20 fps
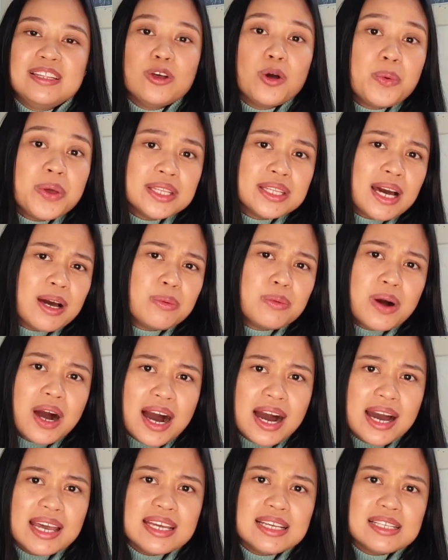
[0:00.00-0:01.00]
knowing that
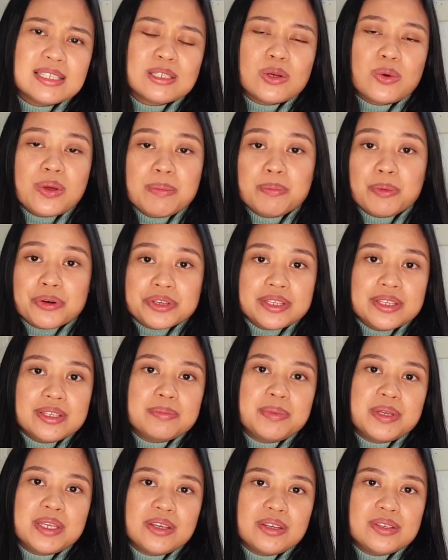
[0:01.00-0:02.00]
why is so
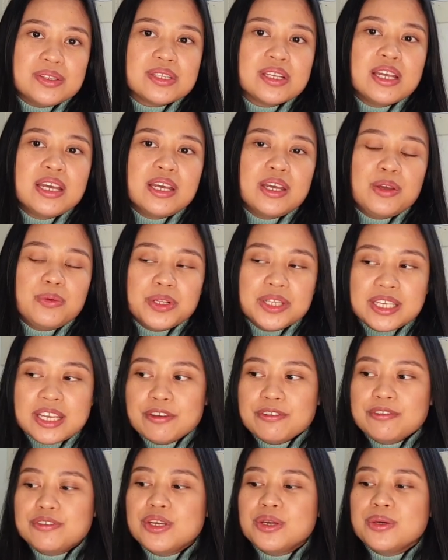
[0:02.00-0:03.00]
important because it will
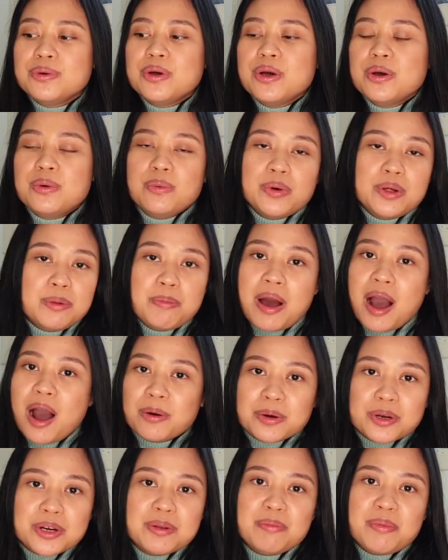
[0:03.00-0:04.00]
give you
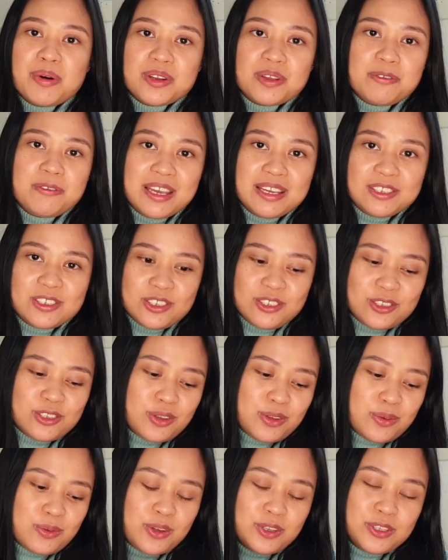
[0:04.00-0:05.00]
willpower and motivation
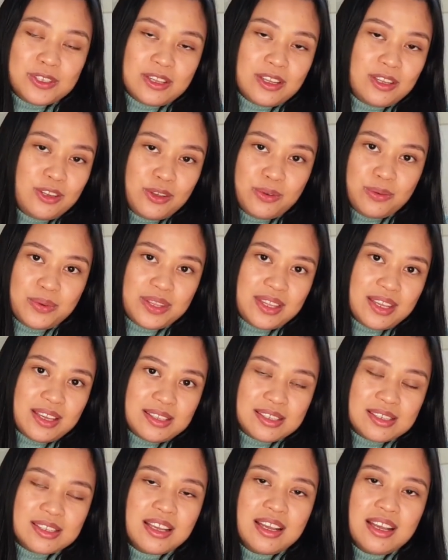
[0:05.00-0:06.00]
to continue with
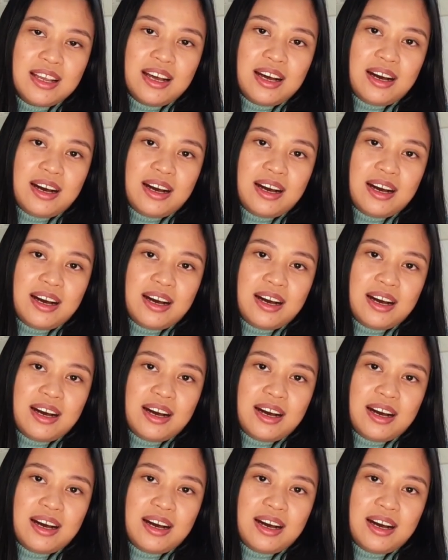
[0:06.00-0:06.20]
this